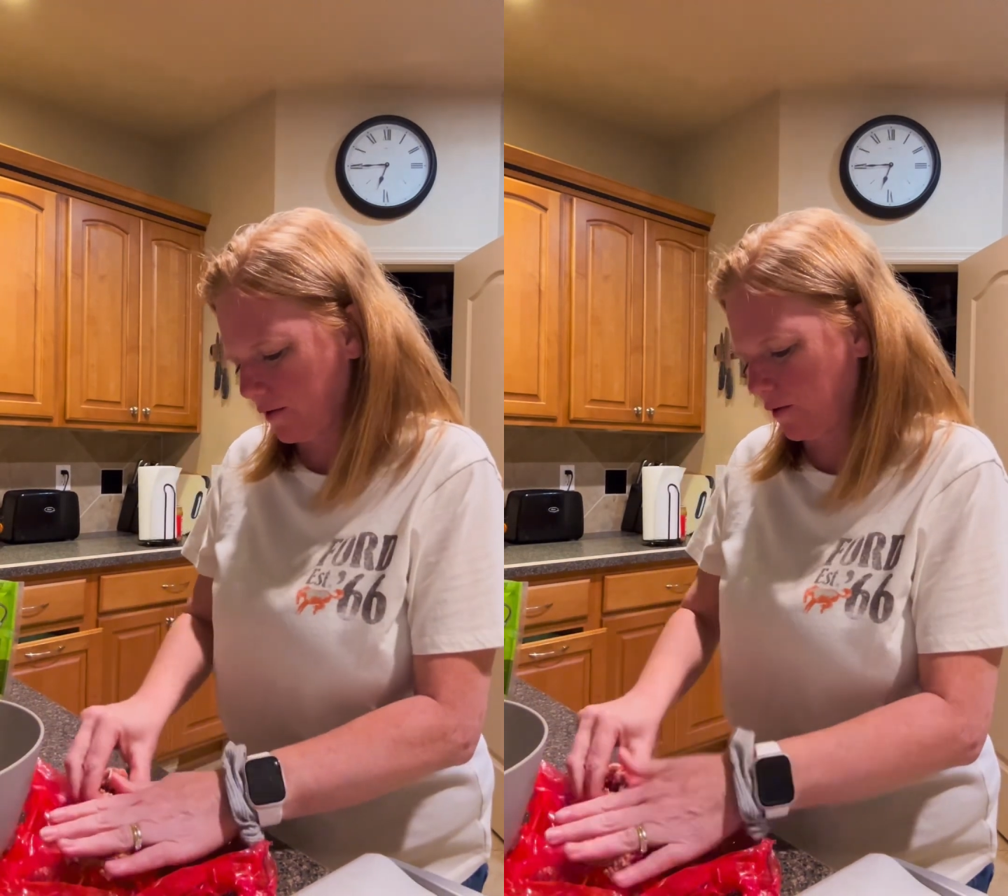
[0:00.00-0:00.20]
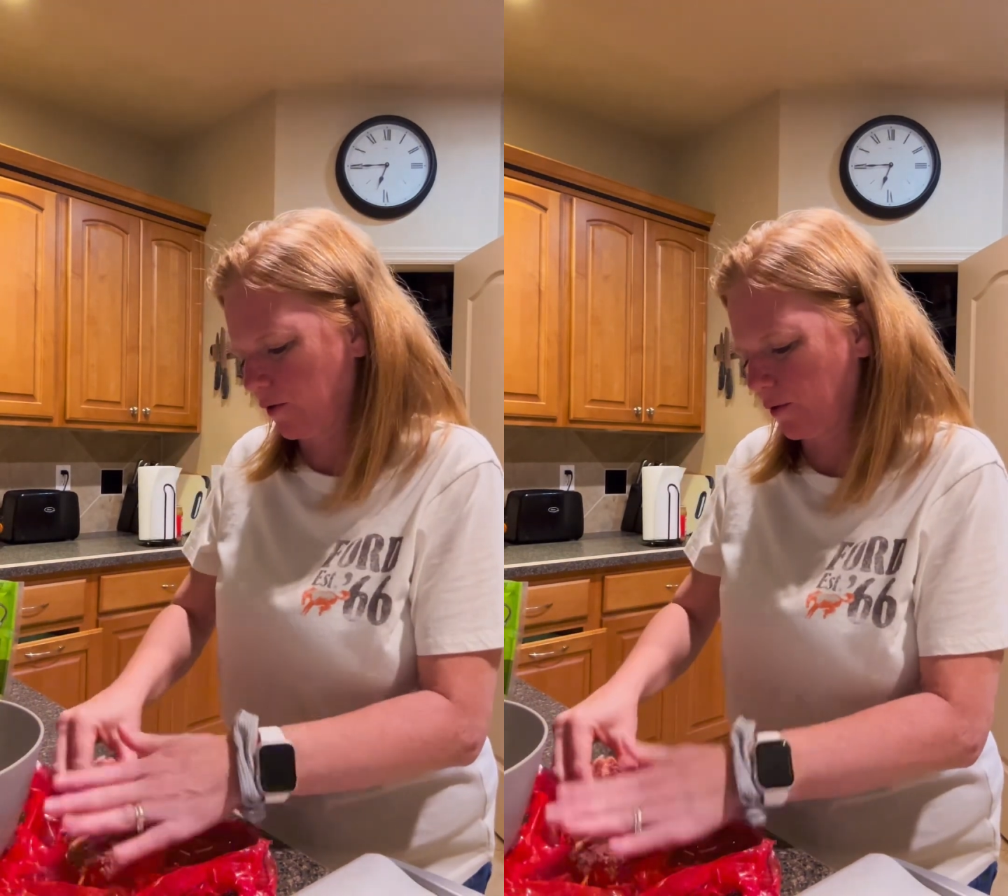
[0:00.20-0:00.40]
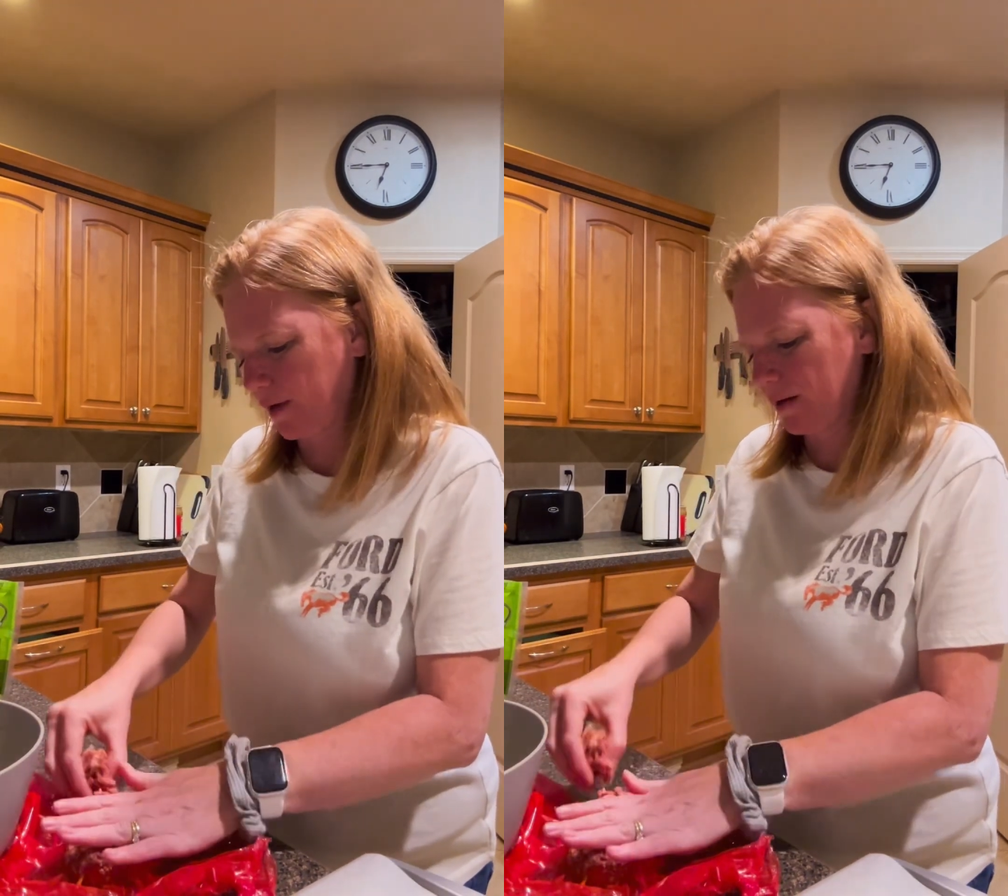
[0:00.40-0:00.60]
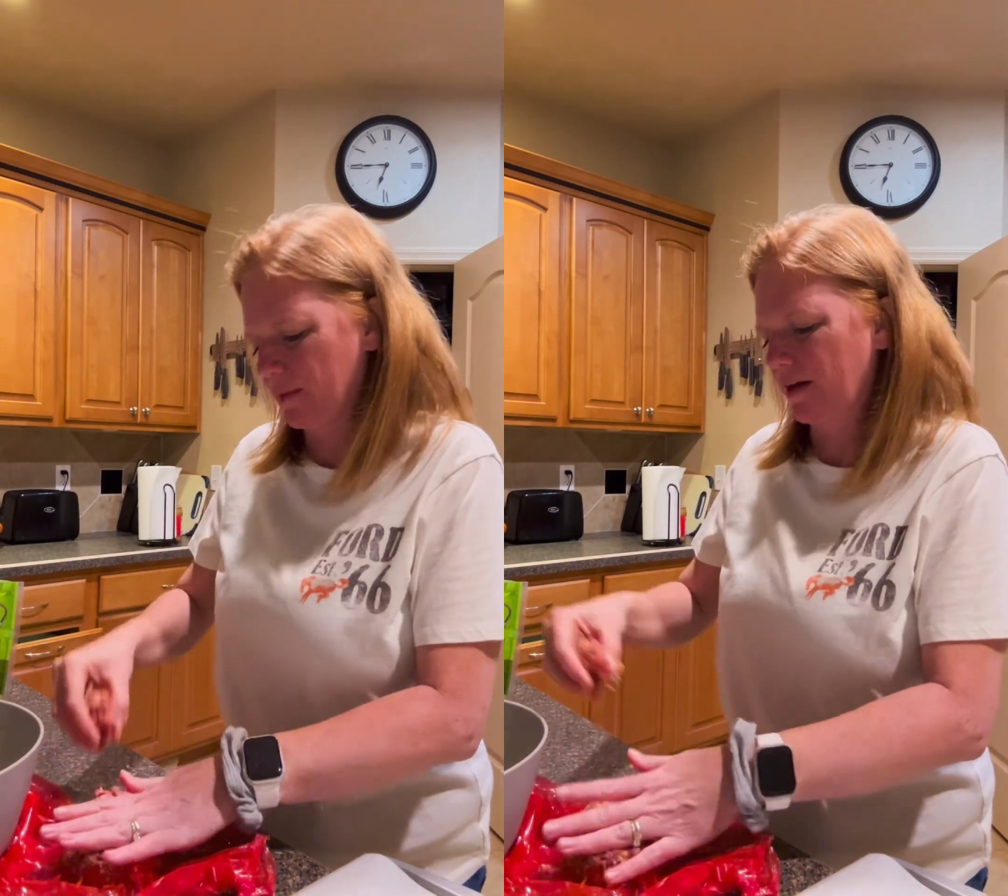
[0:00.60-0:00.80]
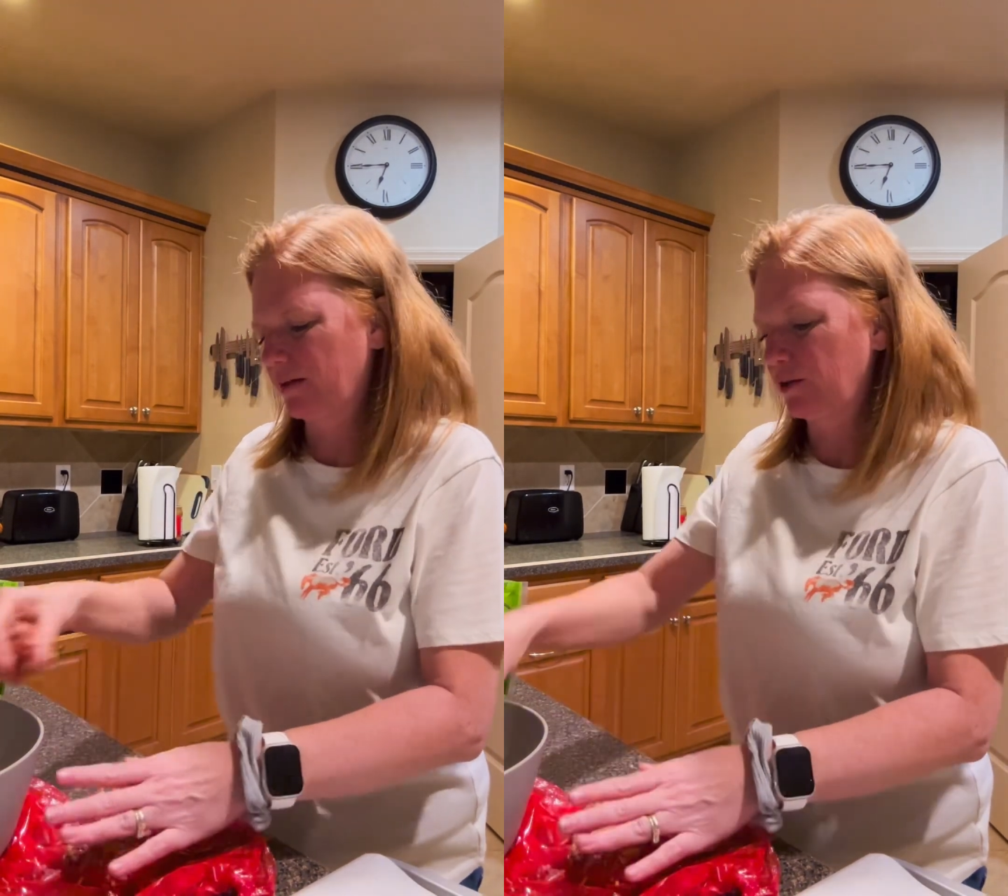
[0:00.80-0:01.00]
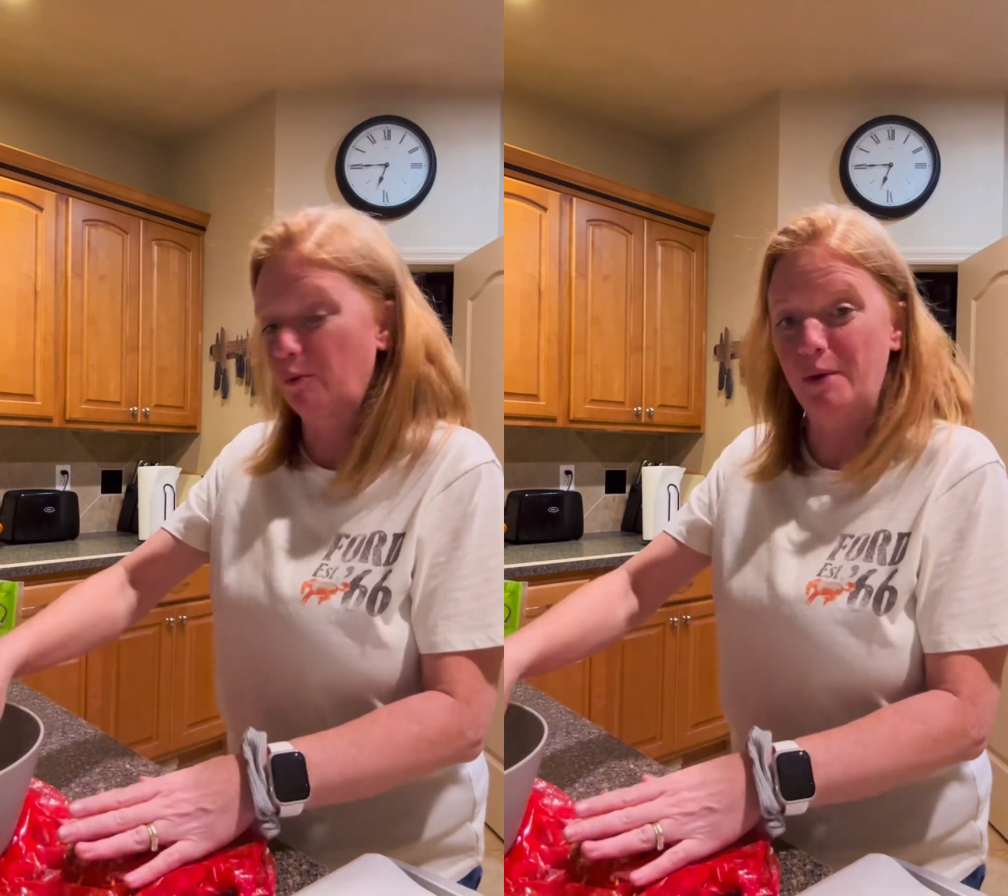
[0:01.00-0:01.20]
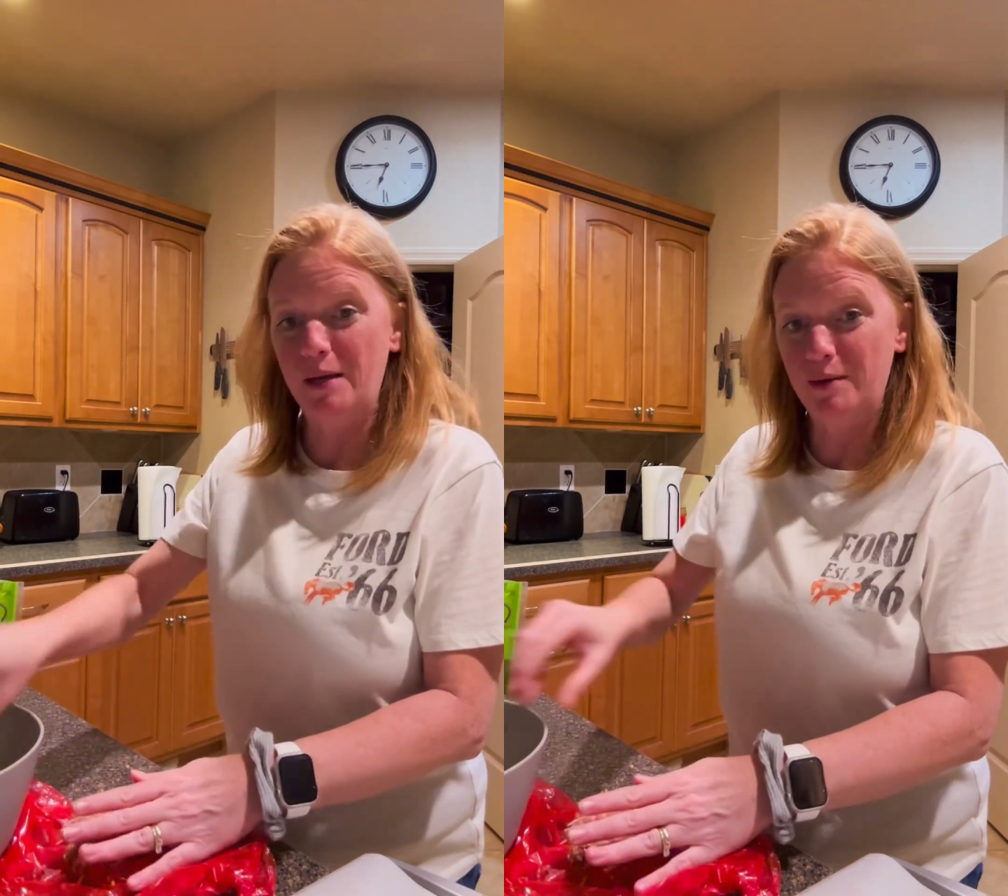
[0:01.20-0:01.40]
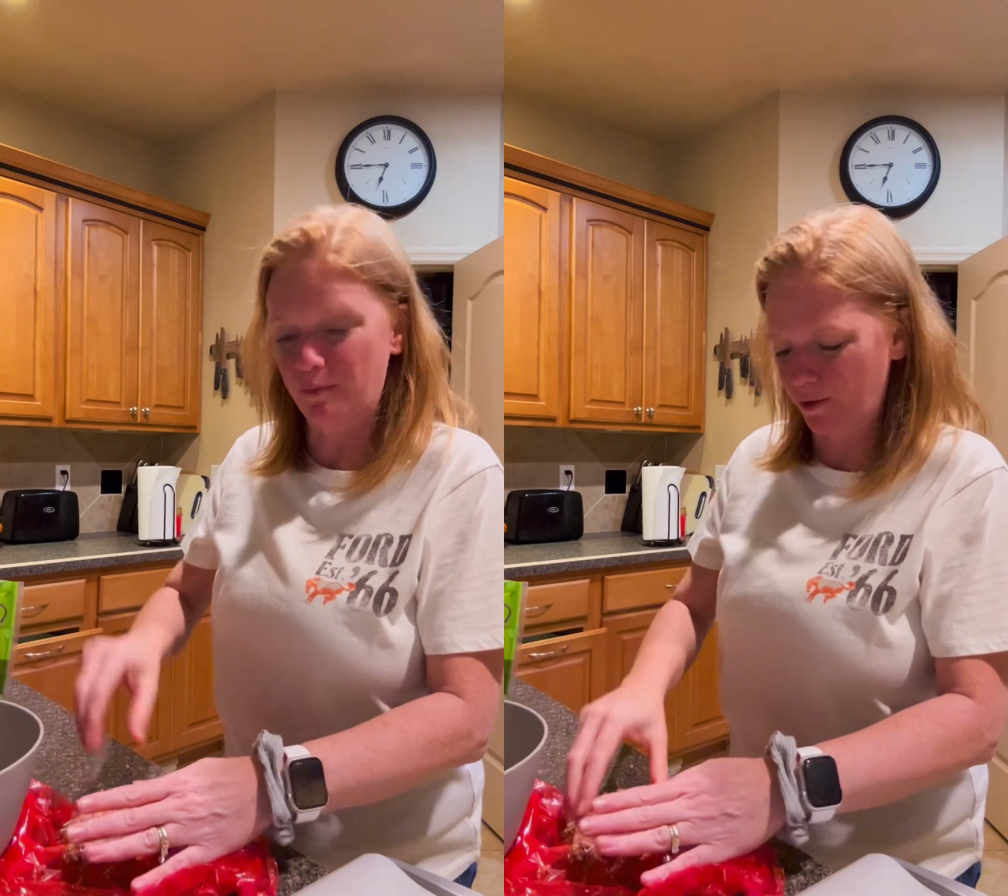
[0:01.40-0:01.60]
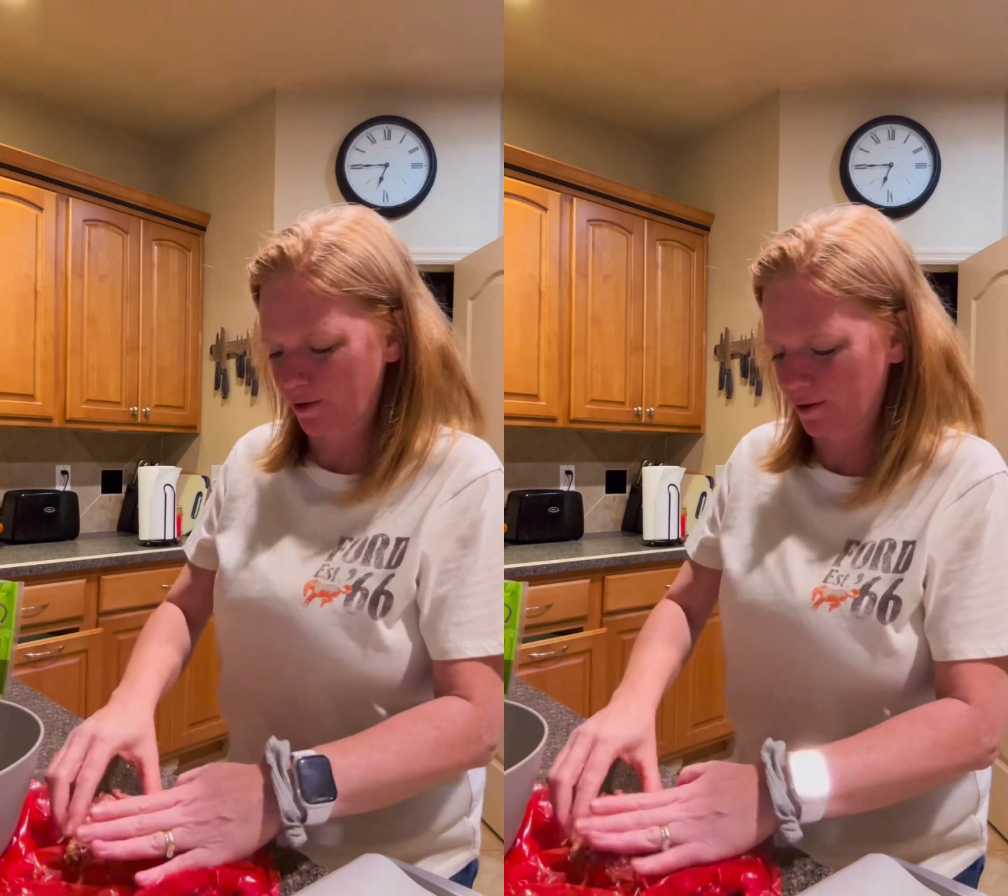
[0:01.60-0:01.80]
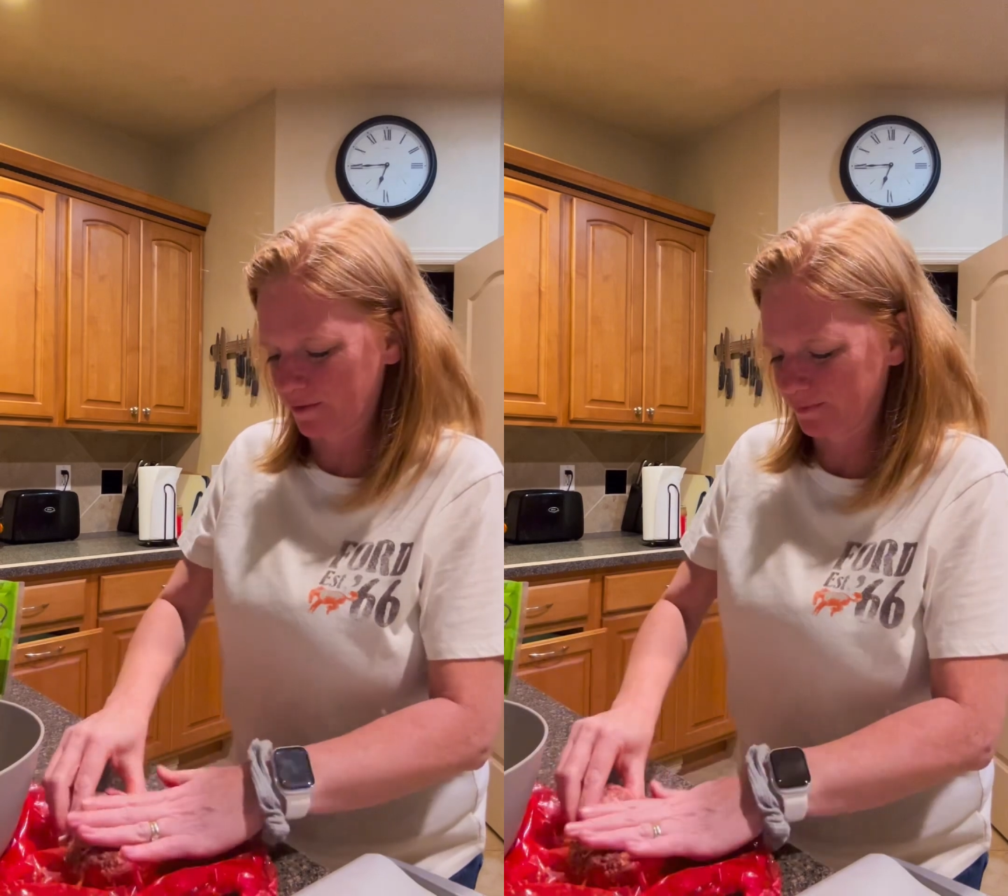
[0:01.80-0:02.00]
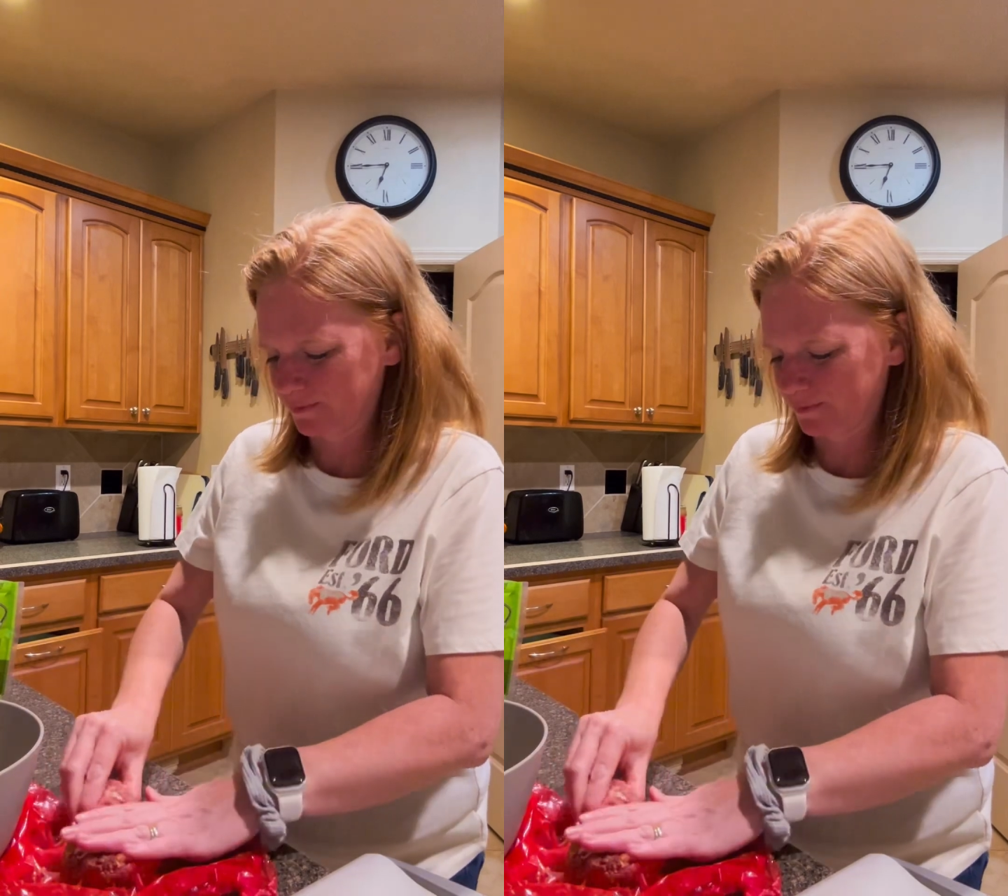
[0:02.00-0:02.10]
Or we can make a little baby burger.